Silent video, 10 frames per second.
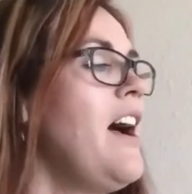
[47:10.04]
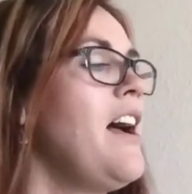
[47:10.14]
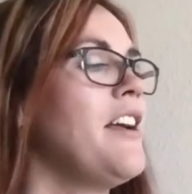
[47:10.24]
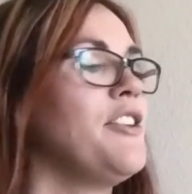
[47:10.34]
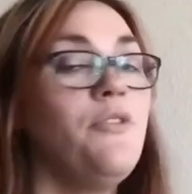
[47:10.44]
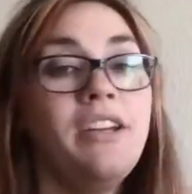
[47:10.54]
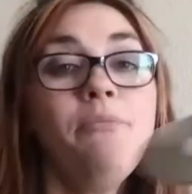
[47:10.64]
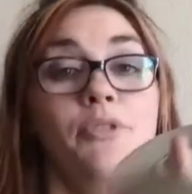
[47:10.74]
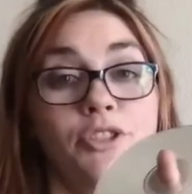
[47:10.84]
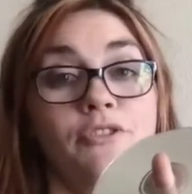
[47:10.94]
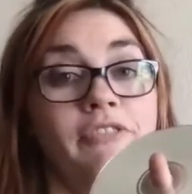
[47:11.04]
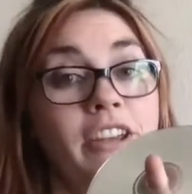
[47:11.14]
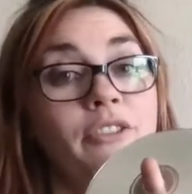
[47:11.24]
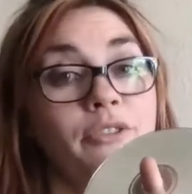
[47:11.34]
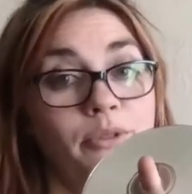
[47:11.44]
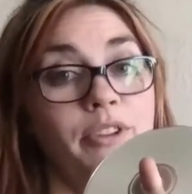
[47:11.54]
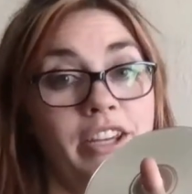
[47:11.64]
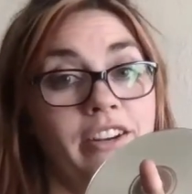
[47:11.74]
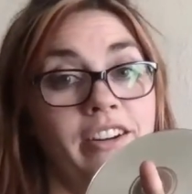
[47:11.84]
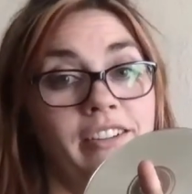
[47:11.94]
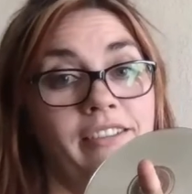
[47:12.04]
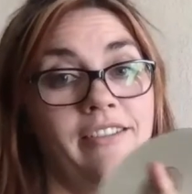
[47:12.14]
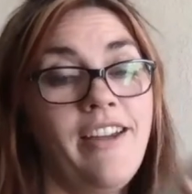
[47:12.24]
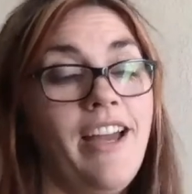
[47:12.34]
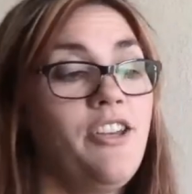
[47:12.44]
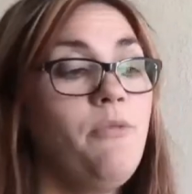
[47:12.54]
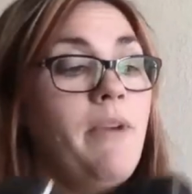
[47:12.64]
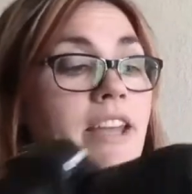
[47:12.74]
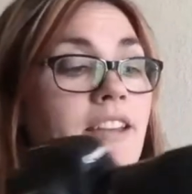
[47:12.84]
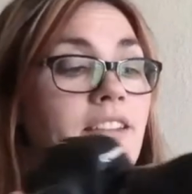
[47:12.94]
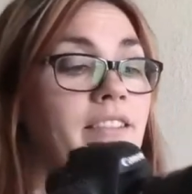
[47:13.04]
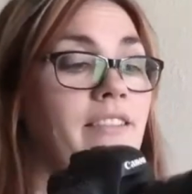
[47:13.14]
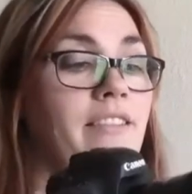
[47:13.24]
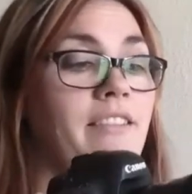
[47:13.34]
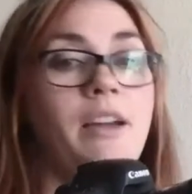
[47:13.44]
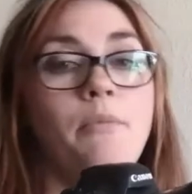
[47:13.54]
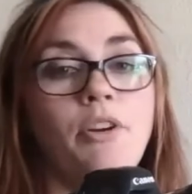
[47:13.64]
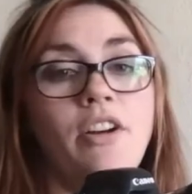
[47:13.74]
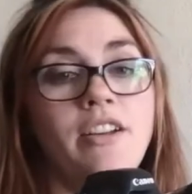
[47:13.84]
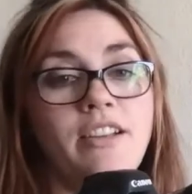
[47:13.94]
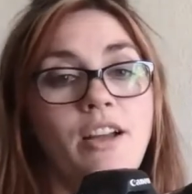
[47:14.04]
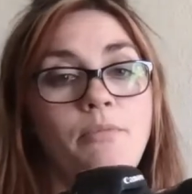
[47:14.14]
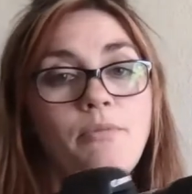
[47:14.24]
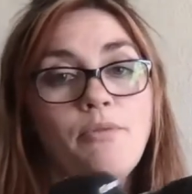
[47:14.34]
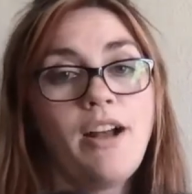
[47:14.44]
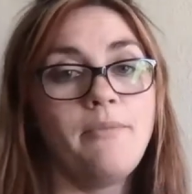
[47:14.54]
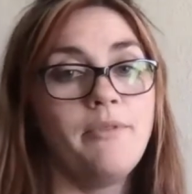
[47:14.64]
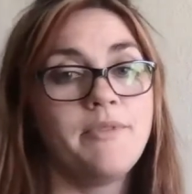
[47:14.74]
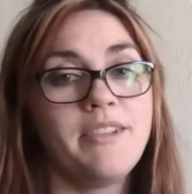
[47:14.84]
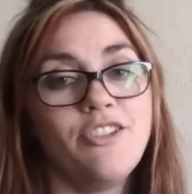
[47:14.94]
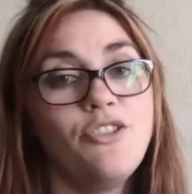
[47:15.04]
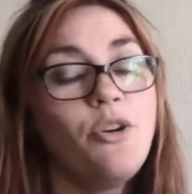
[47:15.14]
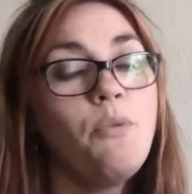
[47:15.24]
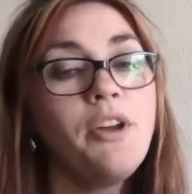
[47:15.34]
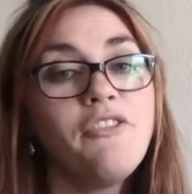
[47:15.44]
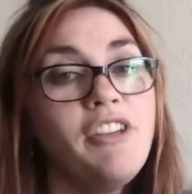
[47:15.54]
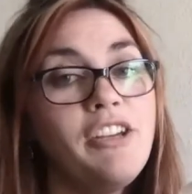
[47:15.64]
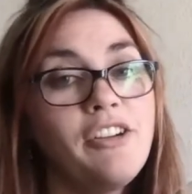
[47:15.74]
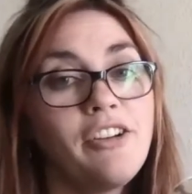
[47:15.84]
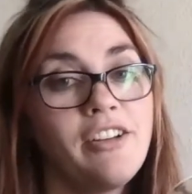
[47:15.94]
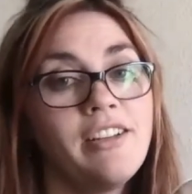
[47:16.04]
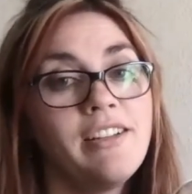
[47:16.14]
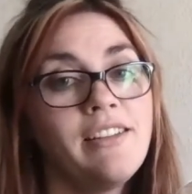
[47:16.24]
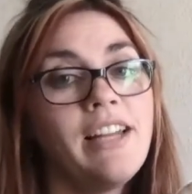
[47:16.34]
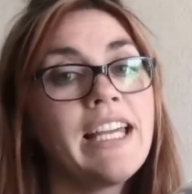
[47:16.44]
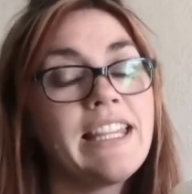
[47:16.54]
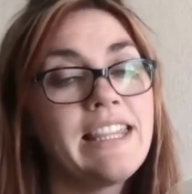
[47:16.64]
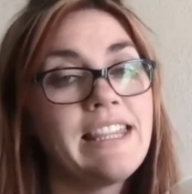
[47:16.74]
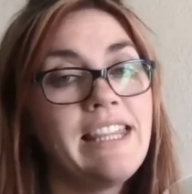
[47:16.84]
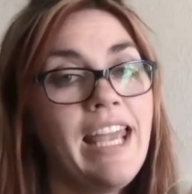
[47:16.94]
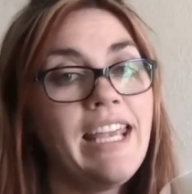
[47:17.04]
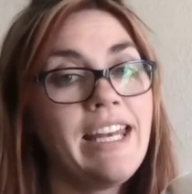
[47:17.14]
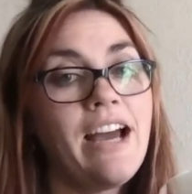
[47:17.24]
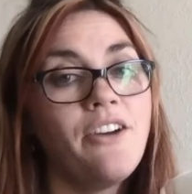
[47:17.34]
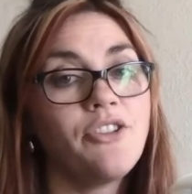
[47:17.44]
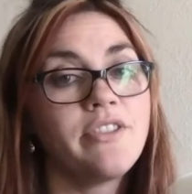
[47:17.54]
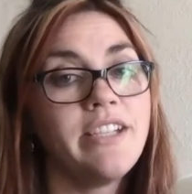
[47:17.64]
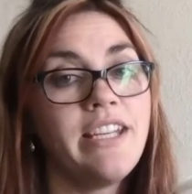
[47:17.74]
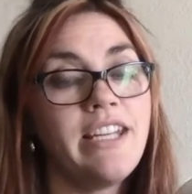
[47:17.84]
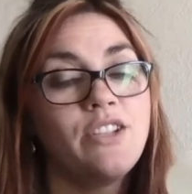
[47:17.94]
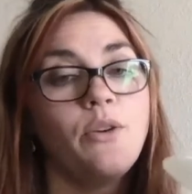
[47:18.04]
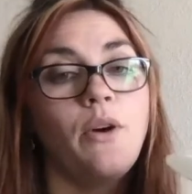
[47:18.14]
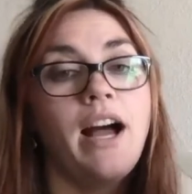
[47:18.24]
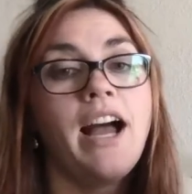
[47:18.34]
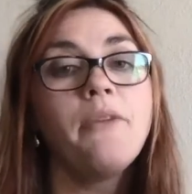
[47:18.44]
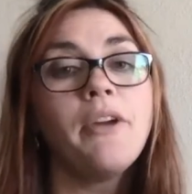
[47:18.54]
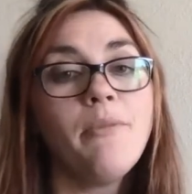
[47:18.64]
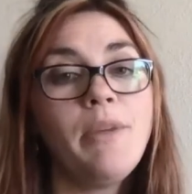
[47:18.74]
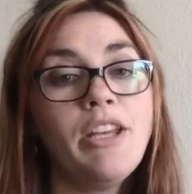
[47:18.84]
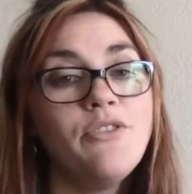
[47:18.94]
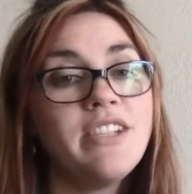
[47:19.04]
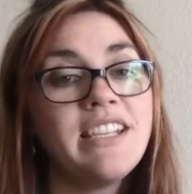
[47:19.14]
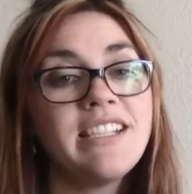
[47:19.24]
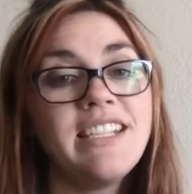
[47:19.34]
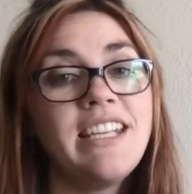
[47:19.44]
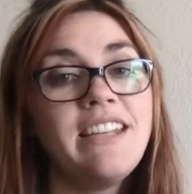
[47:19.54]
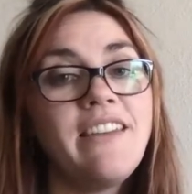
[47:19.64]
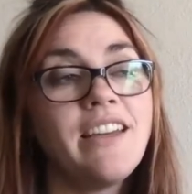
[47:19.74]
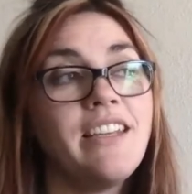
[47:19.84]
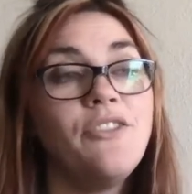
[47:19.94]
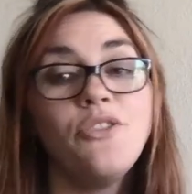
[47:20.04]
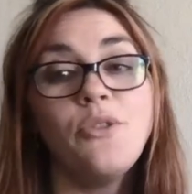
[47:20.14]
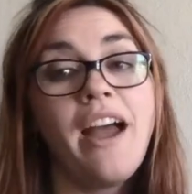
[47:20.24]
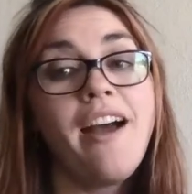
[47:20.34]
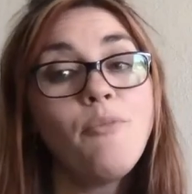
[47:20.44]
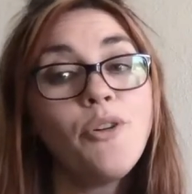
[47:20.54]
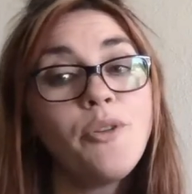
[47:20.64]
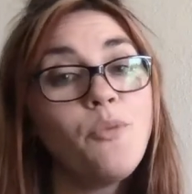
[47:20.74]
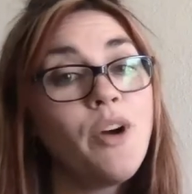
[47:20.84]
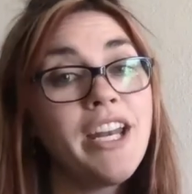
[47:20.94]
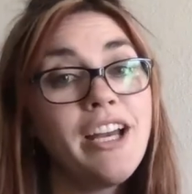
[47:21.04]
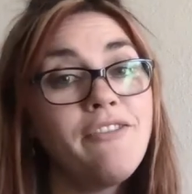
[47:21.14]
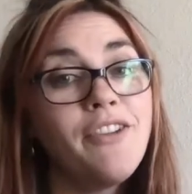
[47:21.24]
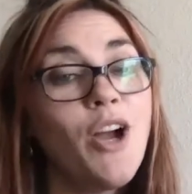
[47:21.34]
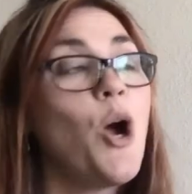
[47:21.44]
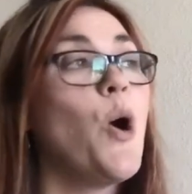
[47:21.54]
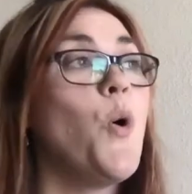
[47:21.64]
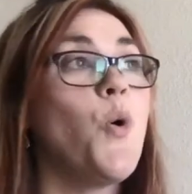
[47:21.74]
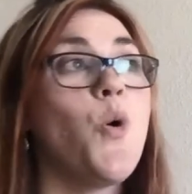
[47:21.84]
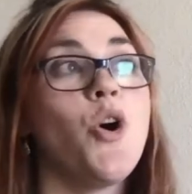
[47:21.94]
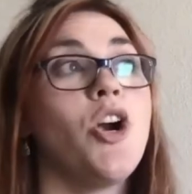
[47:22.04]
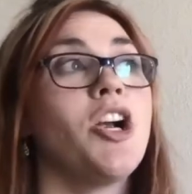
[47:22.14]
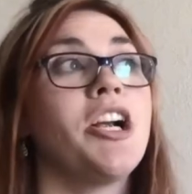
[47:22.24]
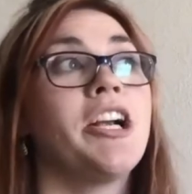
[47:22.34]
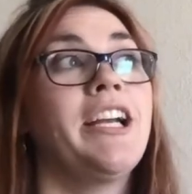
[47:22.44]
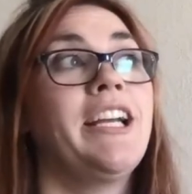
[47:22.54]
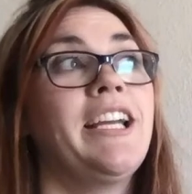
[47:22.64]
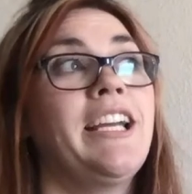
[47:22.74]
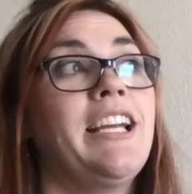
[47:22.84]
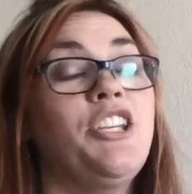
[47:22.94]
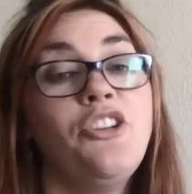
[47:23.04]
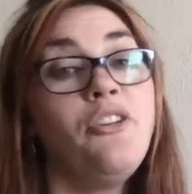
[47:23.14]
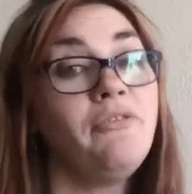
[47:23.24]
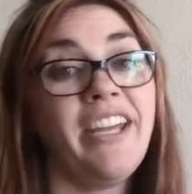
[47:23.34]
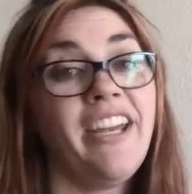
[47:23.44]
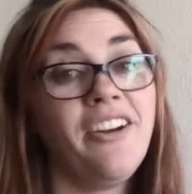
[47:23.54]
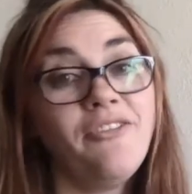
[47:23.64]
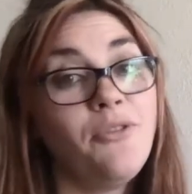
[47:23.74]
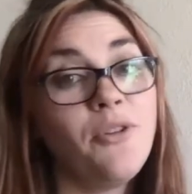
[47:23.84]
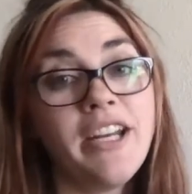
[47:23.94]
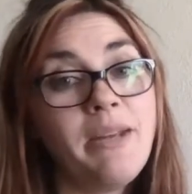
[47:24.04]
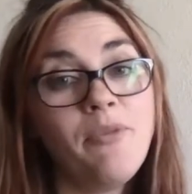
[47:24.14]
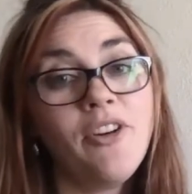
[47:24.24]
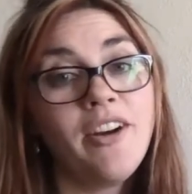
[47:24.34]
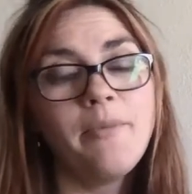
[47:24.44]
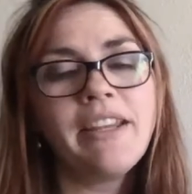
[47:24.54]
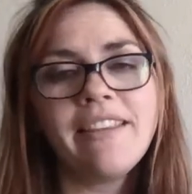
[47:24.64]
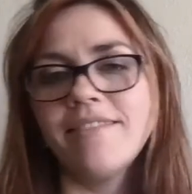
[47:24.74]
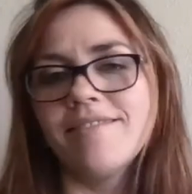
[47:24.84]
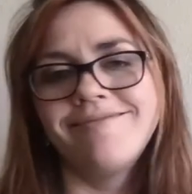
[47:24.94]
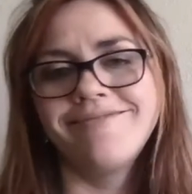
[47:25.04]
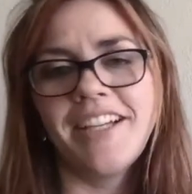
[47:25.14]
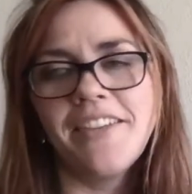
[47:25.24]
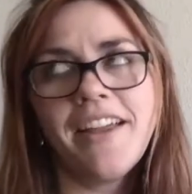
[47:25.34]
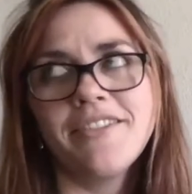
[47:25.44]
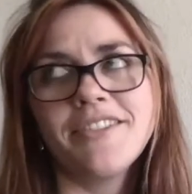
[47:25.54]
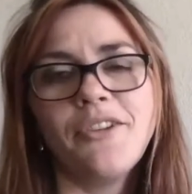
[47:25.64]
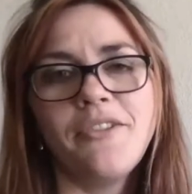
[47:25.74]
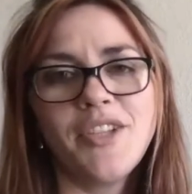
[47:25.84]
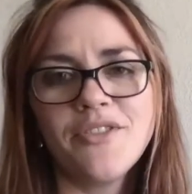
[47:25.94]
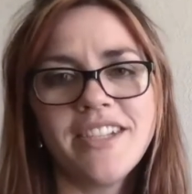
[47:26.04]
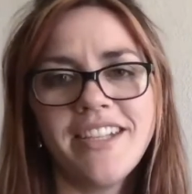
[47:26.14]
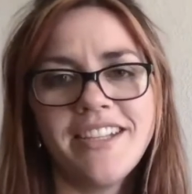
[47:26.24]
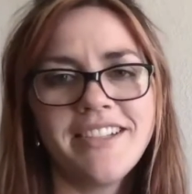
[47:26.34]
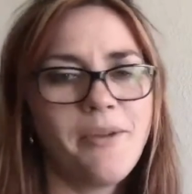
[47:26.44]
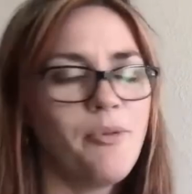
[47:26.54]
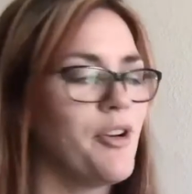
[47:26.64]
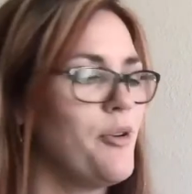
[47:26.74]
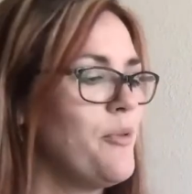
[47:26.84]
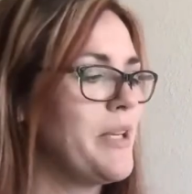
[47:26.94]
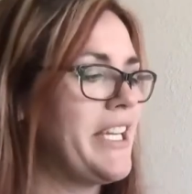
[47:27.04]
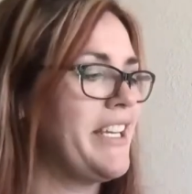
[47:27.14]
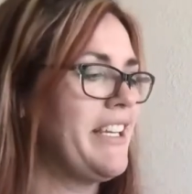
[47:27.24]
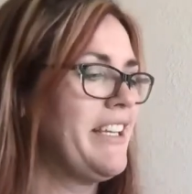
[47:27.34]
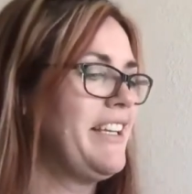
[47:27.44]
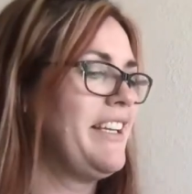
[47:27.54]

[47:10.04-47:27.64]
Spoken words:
you can put your finger through here, and you might come across a couple problems because you don't want a finger like hanging out in your CD. So I recommend using a CD that either you have more than one of or you don't care for anymore. I mean, a lot of us don't even use CDs anymore. Who are we kidding?